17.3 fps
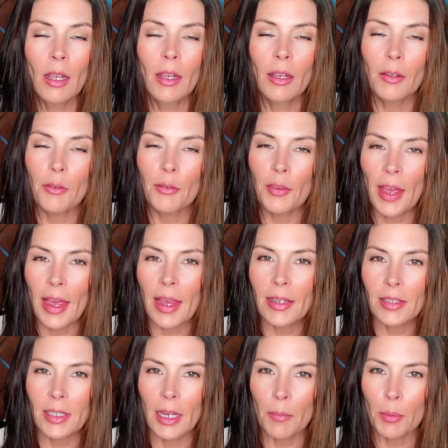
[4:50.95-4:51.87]

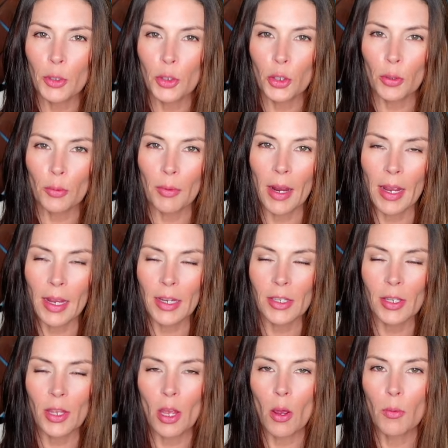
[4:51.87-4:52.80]
Fast temperature rise,
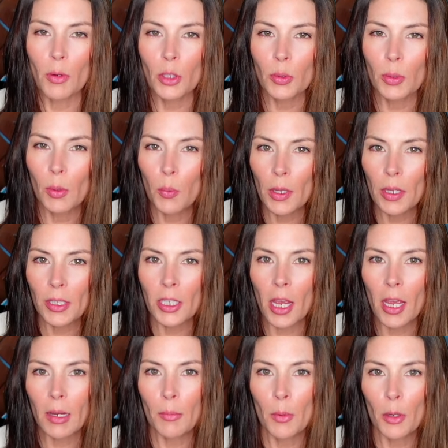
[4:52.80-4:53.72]
though, which we will
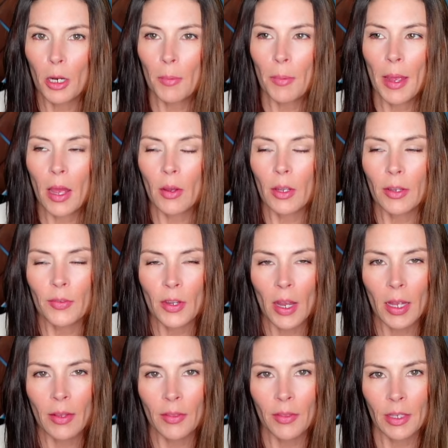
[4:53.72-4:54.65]
talk more about, if
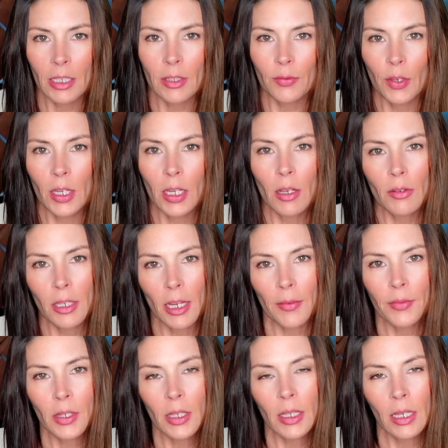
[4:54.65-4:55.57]
not in this video,
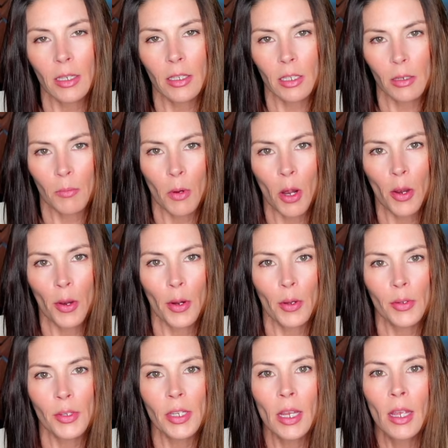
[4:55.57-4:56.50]
definitely in
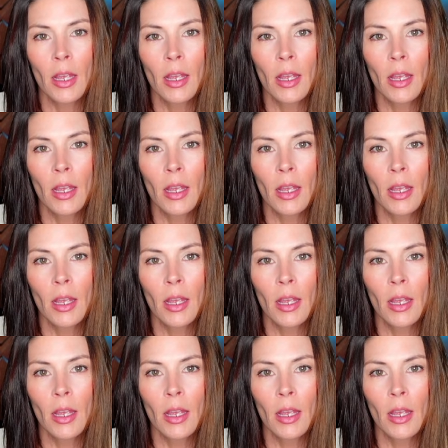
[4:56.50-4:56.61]
tomorrow's,